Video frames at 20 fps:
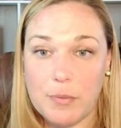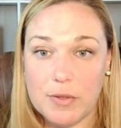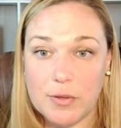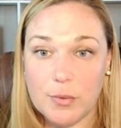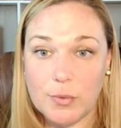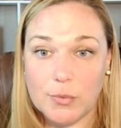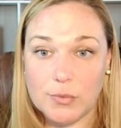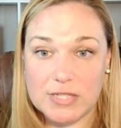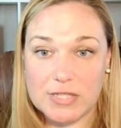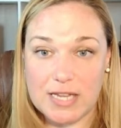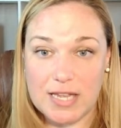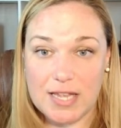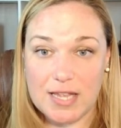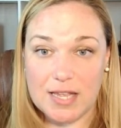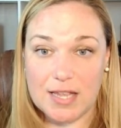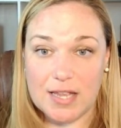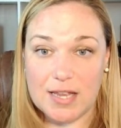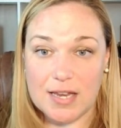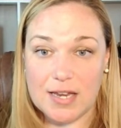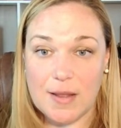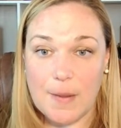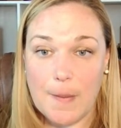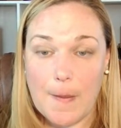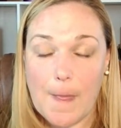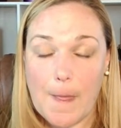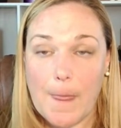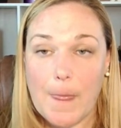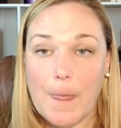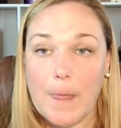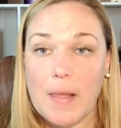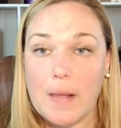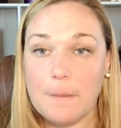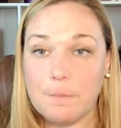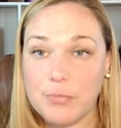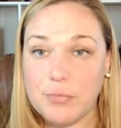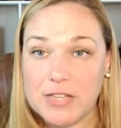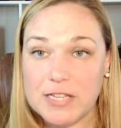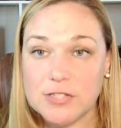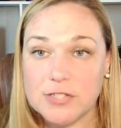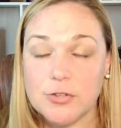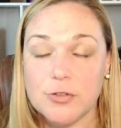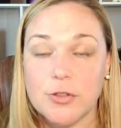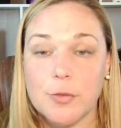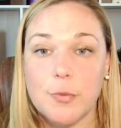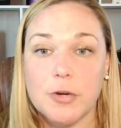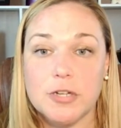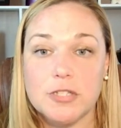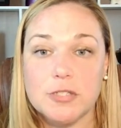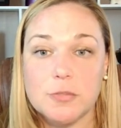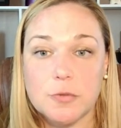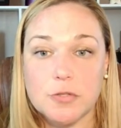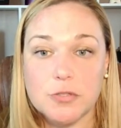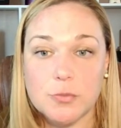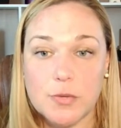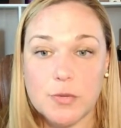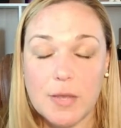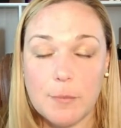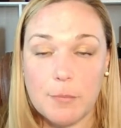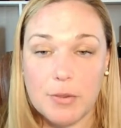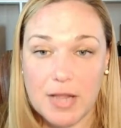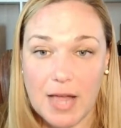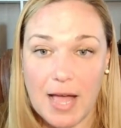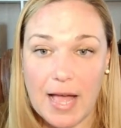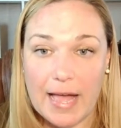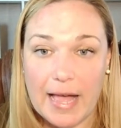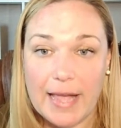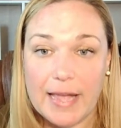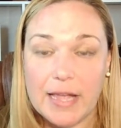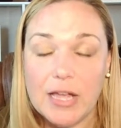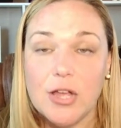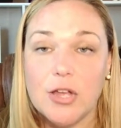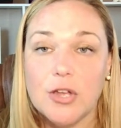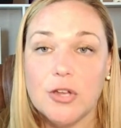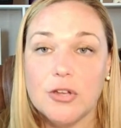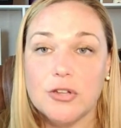build in. These are the principles we apply